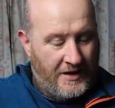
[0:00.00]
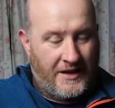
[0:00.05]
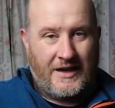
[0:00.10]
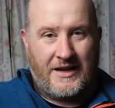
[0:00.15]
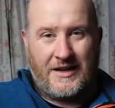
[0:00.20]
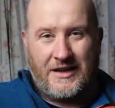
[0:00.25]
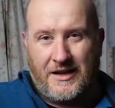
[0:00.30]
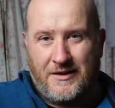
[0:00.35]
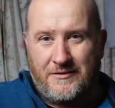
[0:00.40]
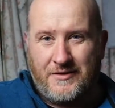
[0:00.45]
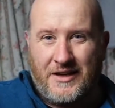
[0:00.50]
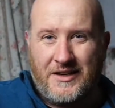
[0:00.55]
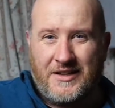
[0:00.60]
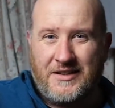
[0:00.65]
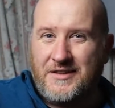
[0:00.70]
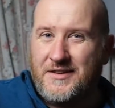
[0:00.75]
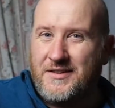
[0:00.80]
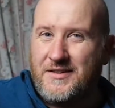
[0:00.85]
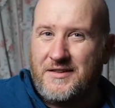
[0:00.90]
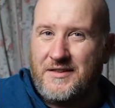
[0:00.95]
I have
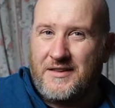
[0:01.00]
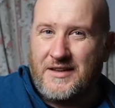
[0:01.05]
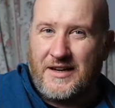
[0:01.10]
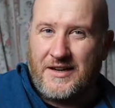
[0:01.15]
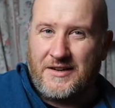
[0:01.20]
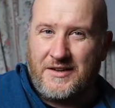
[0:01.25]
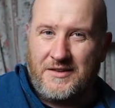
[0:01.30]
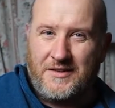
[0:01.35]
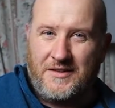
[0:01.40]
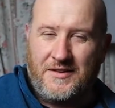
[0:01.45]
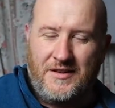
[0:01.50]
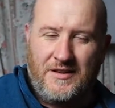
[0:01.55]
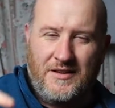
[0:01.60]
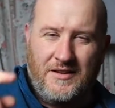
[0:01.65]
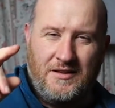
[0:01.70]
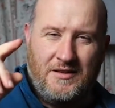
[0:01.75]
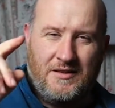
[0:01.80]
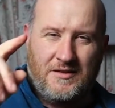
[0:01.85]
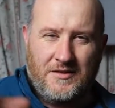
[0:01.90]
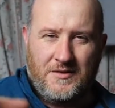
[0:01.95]
added
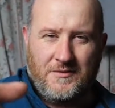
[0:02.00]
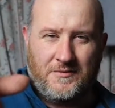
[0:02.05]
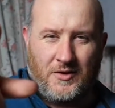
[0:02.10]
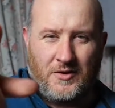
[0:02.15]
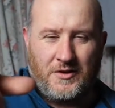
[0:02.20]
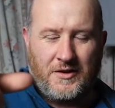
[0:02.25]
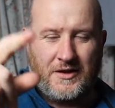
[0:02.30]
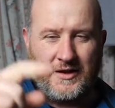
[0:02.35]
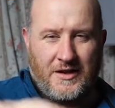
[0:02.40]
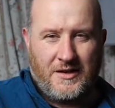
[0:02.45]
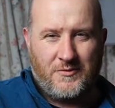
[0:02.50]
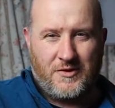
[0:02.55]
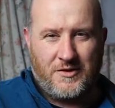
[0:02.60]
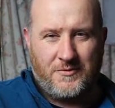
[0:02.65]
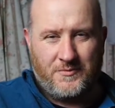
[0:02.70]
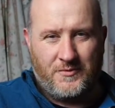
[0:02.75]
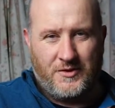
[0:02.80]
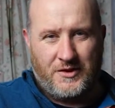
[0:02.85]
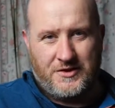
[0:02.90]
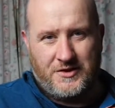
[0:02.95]
the vlogging camera,
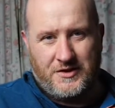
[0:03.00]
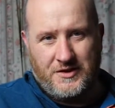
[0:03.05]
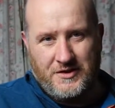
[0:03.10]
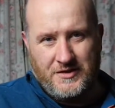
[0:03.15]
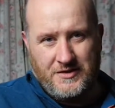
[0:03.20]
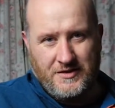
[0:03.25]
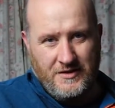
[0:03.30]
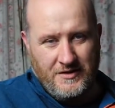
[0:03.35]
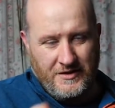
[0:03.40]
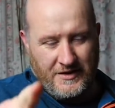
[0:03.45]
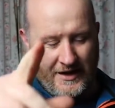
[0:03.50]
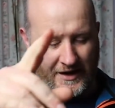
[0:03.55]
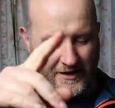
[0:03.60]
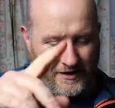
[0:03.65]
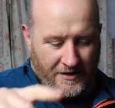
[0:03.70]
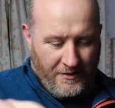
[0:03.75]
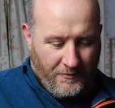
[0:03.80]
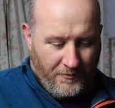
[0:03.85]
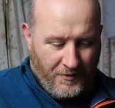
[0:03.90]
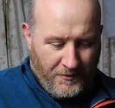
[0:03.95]
which is the
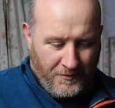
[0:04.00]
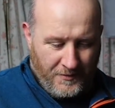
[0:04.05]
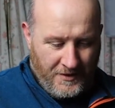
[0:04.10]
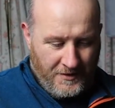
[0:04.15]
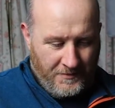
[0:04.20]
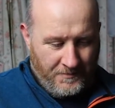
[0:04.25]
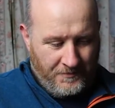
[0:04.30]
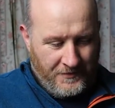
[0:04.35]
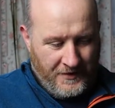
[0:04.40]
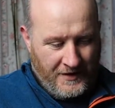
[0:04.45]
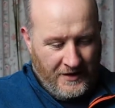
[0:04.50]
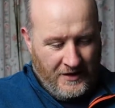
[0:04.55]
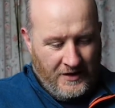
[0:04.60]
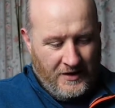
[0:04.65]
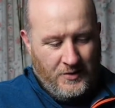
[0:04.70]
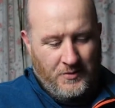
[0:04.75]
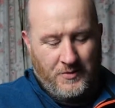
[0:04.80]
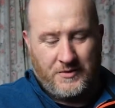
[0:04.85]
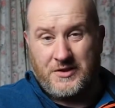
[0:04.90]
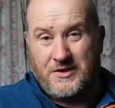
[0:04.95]
Canon M50,
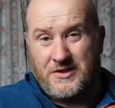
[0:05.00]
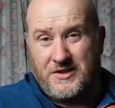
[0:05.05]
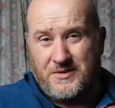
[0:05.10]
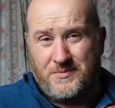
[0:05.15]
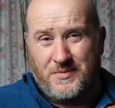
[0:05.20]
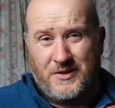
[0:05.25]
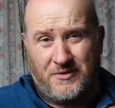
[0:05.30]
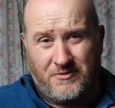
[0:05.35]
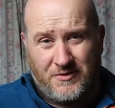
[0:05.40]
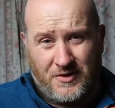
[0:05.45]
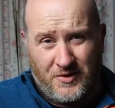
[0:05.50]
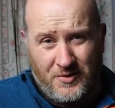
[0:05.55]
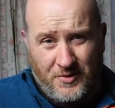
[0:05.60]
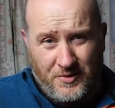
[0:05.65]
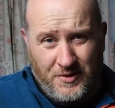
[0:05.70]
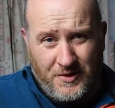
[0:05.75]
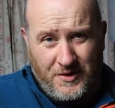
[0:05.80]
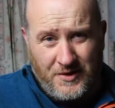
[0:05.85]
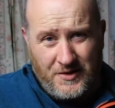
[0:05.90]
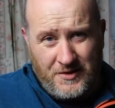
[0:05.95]
which has been
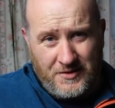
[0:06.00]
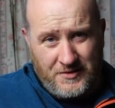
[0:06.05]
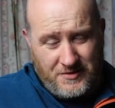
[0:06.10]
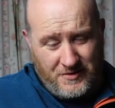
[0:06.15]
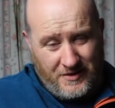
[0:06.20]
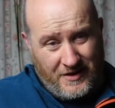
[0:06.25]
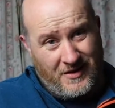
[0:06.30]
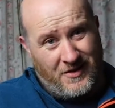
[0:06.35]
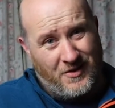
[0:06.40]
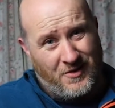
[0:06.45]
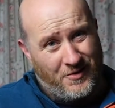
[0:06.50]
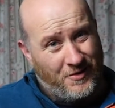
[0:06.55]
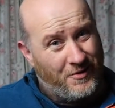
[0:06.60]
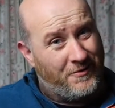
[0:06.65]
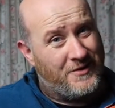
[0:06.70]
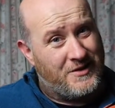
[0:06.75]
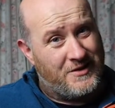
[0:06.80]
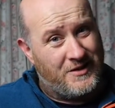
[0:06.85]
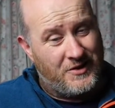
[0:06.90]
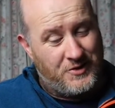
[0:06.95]
recorded on, so I can't
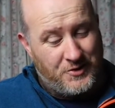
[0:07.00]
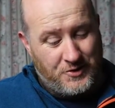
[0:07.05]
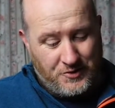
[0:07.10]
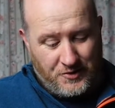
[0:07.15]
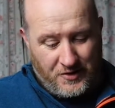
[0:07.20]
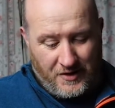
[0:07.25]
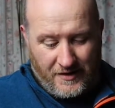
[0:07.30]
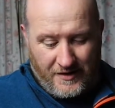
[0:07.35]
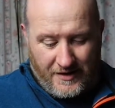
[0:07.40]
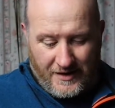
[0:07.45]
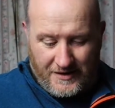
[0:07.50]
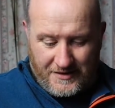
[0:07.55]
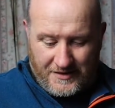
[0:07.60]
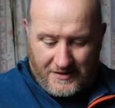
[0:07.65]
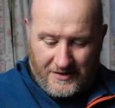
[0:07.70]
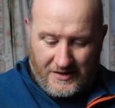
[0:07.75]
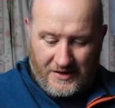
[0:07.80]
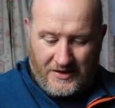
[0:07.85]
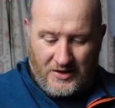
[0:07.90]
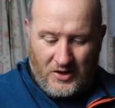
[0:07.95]
obviously show you that,
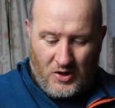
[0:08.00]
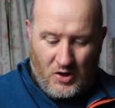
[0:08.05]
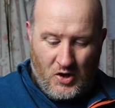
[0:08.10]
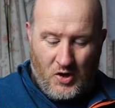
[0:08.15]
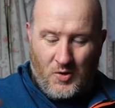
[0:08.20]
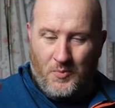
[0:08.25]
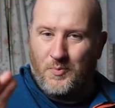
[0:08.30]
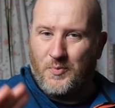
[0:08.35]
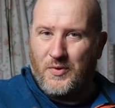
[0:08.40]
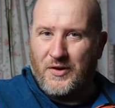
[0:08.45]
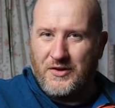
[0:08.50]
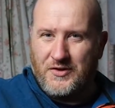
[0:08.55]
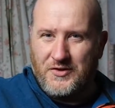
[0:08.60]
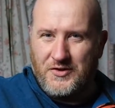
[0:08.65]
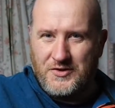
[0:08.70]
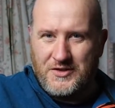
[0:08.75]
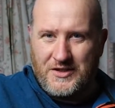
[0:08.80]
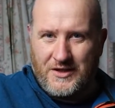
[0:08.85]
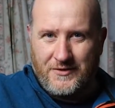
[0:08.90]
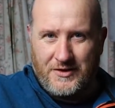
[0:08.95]
but it
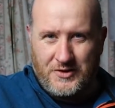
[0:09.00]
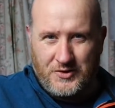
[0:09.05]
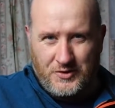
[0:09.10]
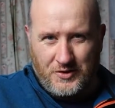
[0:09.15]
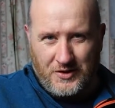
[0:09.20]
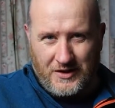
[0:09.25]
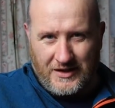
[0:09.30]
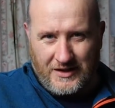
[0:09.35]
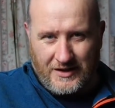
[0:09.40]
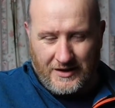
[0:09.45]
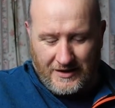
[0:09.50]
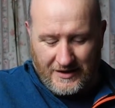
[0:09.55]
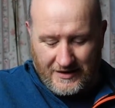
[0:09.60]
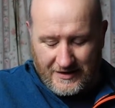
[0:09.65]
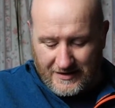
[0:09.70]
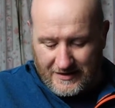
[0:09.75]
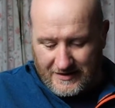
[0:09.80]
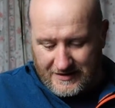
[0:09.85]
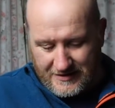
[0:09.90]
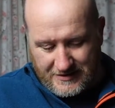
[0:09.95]
does have its own
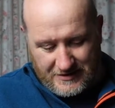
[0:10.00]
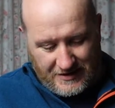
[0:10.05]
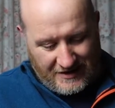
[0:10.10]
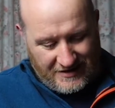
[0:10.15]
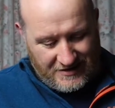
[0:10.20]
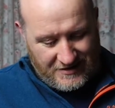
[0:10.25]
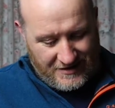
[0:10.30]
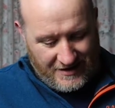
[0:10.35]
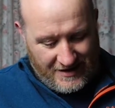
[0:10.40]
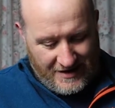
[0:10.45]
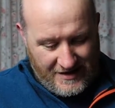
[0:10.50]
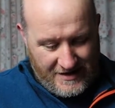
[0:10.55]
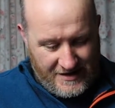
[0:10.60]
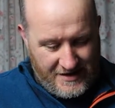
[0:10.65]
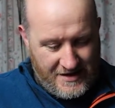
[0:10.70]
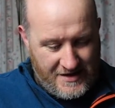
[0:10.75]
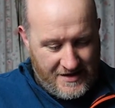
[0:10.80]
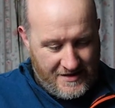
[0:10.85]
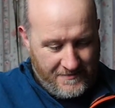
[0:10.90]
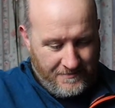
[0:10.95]
little section in
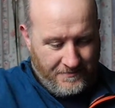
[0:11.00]
here.